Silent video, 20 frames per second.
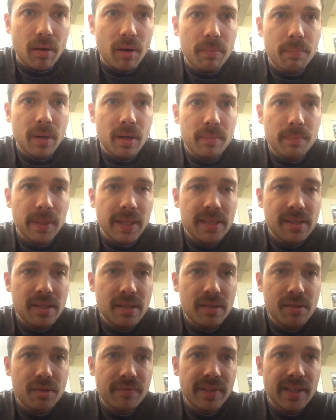all part of
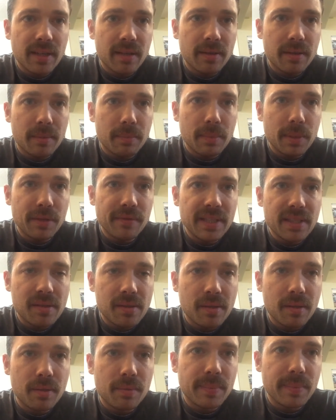PlayStation VR, the movies
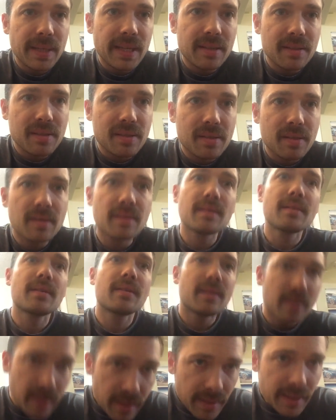too, because
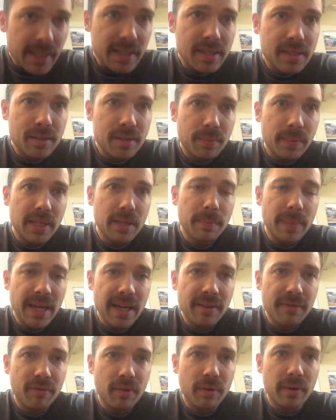this is what you
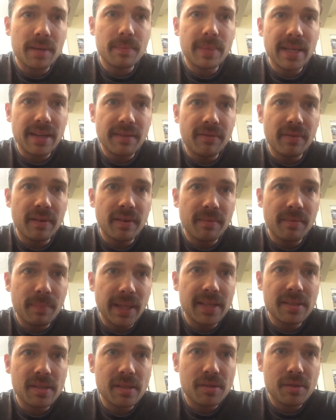pay for. You pay for a
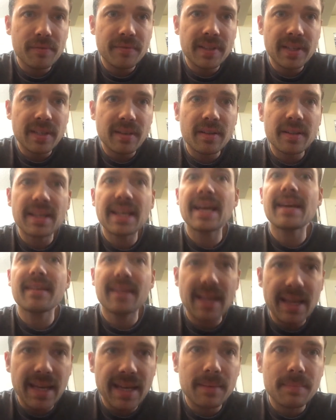PlayStation VR, you
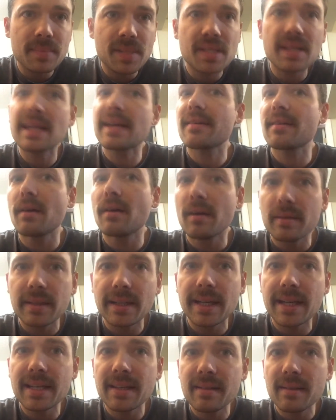get games, you get
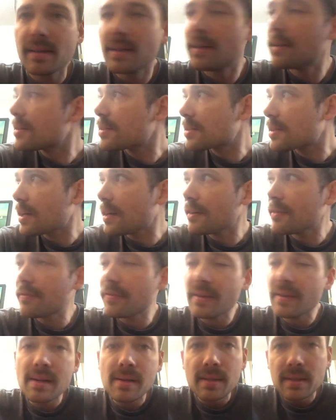online stuff,
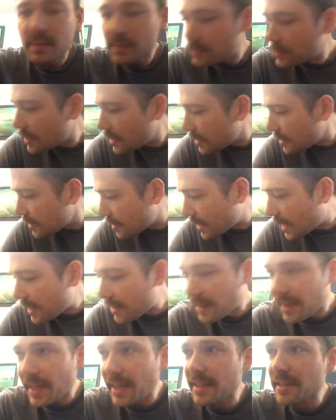you
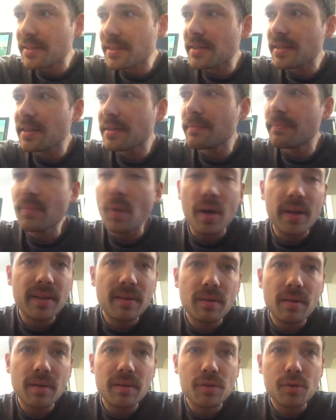get guns and
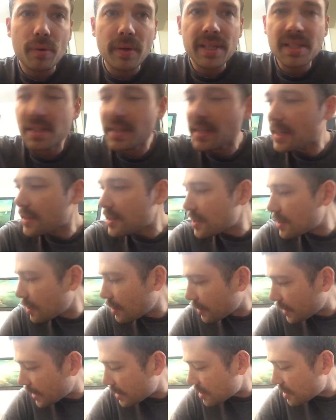joysticks and
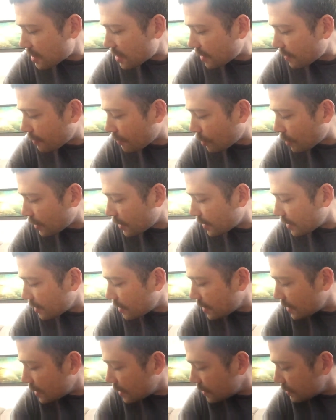all that stuff for it.